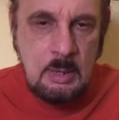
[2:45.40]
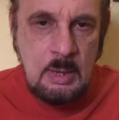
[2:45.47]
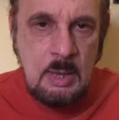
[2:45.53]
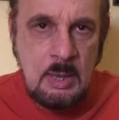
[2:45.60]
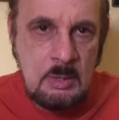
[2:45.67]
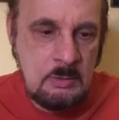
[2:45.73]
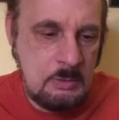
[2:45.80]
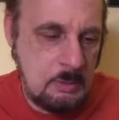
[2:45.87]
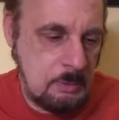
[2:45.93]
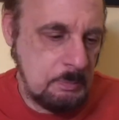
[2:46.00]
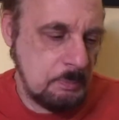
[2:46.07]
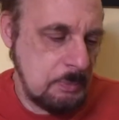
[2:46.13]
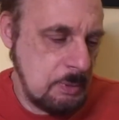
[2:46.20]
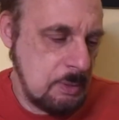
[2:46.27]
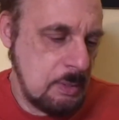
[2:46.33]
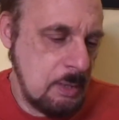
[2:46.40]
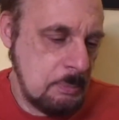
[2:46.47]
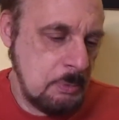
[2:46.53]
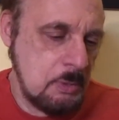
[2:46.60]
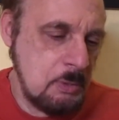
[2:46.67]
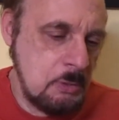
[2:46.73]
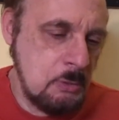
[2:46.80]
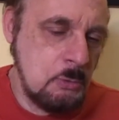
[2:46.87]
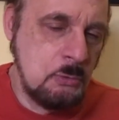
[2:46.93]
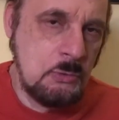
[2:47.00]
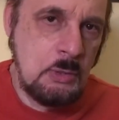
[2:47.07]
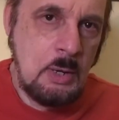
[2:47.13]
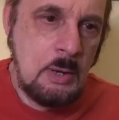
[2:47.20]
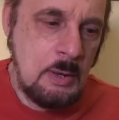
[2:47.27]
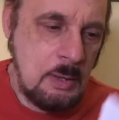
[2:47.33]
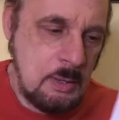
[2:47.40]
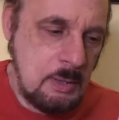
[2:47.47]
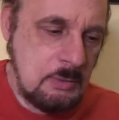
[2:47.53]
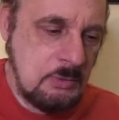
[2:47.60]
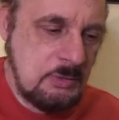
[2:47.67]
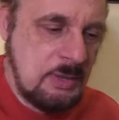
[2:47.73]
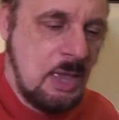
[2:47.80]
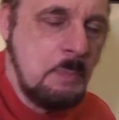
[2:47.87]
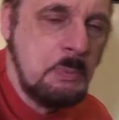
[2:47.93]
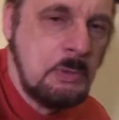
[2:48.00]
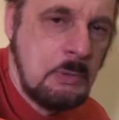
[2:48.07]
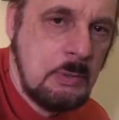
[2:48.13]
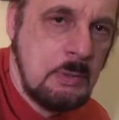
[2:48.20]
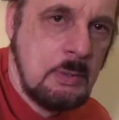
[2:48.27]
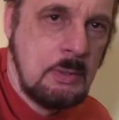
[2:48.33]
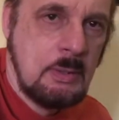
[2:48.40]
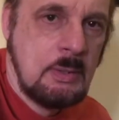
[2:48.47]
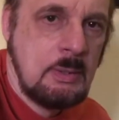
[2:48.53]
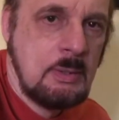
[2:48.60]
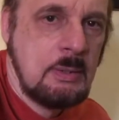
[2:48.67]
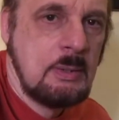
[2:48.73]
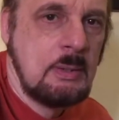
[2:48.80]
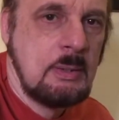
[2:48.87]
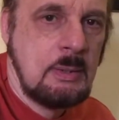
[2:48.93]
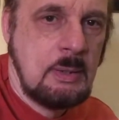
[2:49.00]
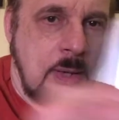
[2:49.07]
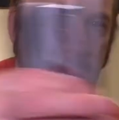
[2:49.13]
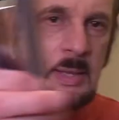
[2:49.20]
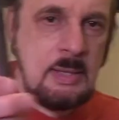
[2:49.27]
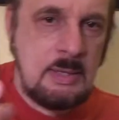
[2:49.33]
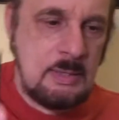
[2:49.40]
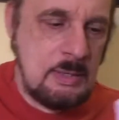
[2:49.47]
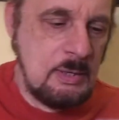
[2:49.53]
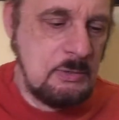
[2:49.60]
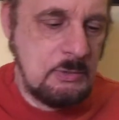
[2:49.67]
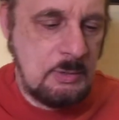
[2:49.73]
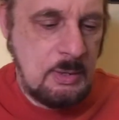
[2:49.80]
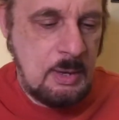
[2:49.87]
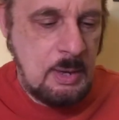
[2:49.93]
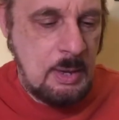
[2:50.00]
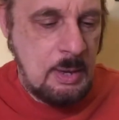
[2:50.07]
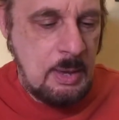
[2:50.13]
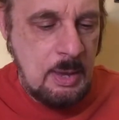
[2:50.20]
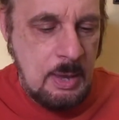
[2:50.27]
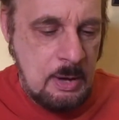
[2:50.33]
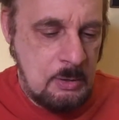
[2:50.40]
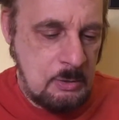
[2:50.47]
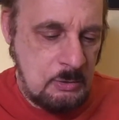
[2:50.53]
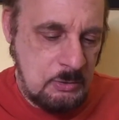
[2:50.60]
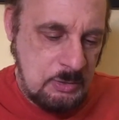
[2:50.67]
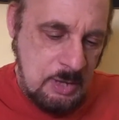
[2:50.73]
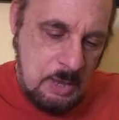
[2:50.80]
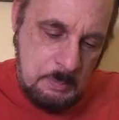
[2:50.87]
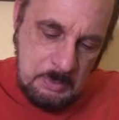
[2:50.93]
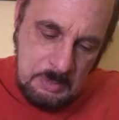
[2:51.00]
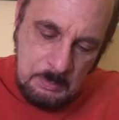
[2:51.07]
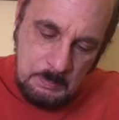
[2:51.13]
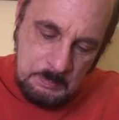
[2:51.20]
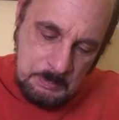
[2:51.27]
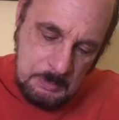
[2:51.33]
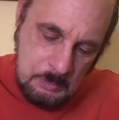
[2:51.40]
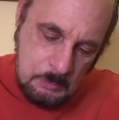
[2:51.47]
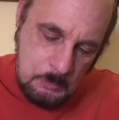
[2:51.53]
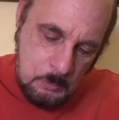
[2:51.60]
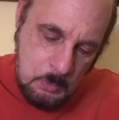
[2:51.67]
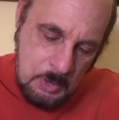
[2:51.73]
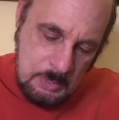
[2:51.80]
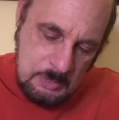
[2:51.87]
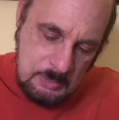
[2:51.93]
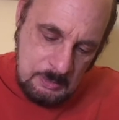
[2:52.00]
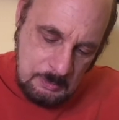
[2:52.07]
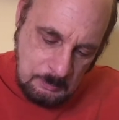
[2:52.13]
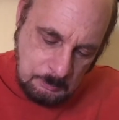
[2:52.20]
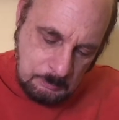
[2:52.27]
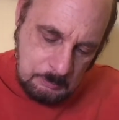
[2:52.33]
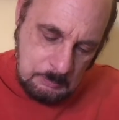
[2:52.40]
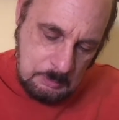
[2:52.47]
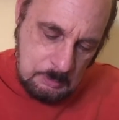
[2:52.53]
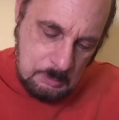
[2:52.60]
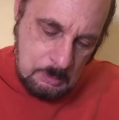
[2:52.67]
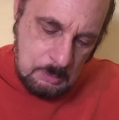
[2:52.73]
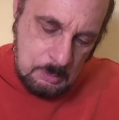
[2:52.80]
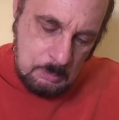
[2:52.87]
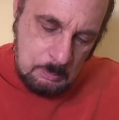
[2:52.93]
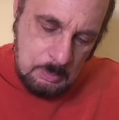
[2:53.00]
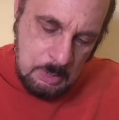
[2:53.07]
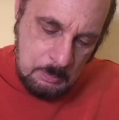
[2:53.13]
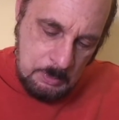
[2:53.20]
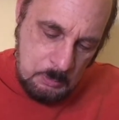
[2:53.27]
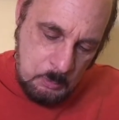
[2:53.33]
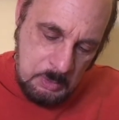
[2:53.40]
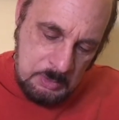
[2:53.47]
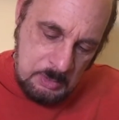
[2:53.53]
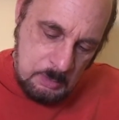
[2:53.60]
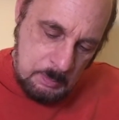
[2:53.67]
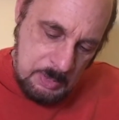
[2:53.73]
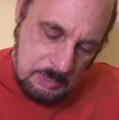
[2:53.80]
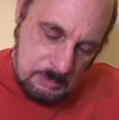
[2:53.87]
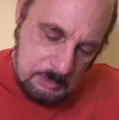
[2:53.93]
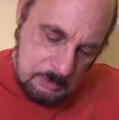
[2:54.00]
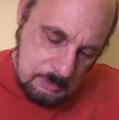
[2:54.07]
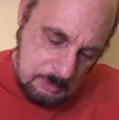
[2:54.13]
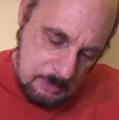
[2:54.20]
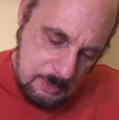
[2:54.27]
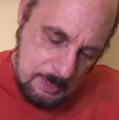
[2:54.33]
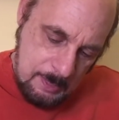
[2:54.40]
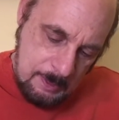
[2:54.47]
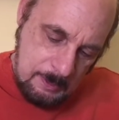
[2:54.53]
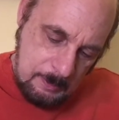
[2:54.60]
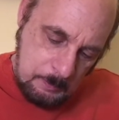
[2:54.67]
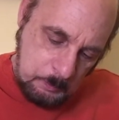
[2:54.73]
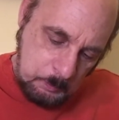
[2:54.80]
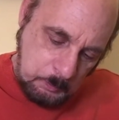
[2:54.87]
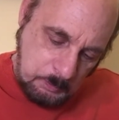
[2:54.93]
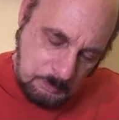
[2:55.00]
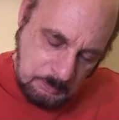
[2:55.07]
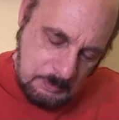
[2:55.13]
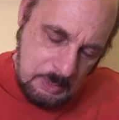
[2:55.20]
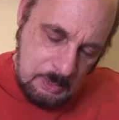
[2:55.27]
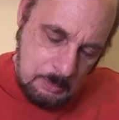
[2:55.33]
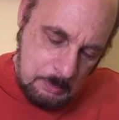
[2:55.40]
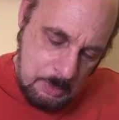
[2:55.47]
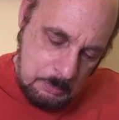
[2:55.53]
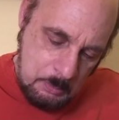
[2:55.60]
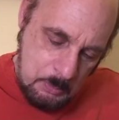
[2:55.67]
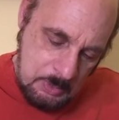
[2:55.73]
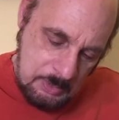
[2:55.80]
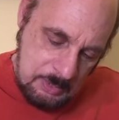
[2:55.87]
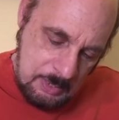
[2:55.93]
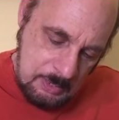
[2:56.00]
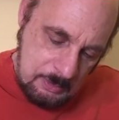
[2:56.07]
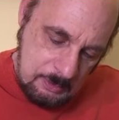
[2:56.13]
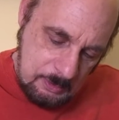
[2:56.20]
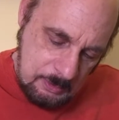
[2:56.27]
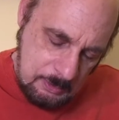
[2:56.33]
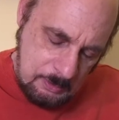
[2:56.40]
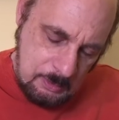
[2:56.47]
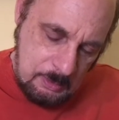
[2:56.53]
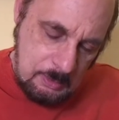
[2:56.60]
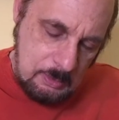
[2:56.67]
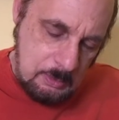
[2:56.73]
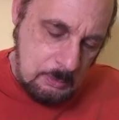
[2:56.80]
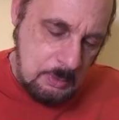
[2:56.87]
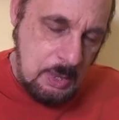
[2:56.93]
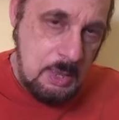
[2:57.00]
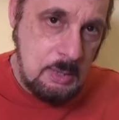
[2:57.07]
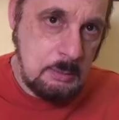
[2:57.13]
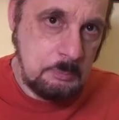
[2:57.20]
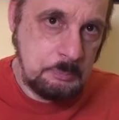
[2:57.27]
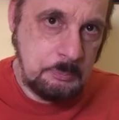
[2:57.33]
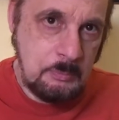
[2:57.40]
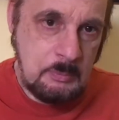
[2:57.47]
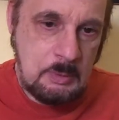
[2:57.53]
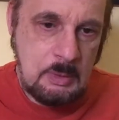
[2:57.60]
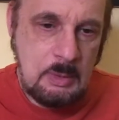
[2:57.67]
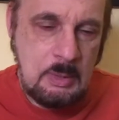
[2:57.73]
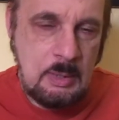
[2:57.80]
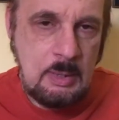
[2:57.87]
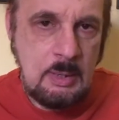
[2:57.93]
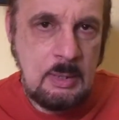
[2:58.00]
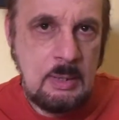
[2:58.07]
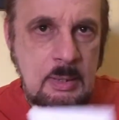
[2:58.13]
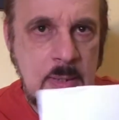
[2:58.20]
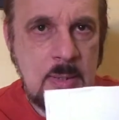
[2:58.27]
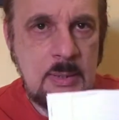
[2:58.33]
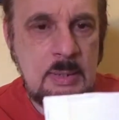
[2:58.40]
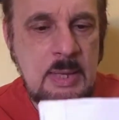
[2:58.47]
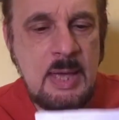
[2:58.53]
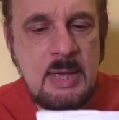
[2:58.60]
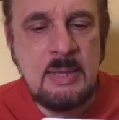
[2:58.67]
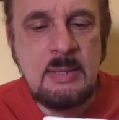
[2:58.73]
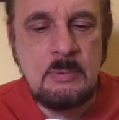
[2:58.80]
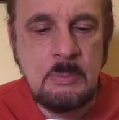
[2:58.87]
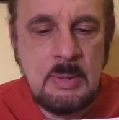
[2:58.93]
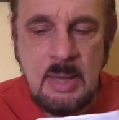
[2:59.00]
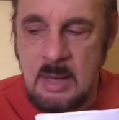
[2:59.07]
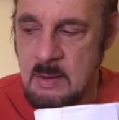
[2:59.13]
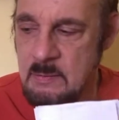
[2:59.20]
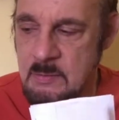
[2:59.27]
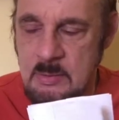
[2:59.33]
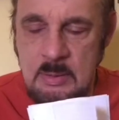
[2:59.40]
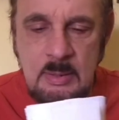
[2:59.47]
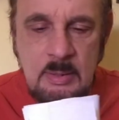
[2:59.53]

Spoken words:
and I'm going to use stapler. Okay, like this. I'm going to staple them. One. Maybe one in the middle, maybe one at the end. Okay. Then we have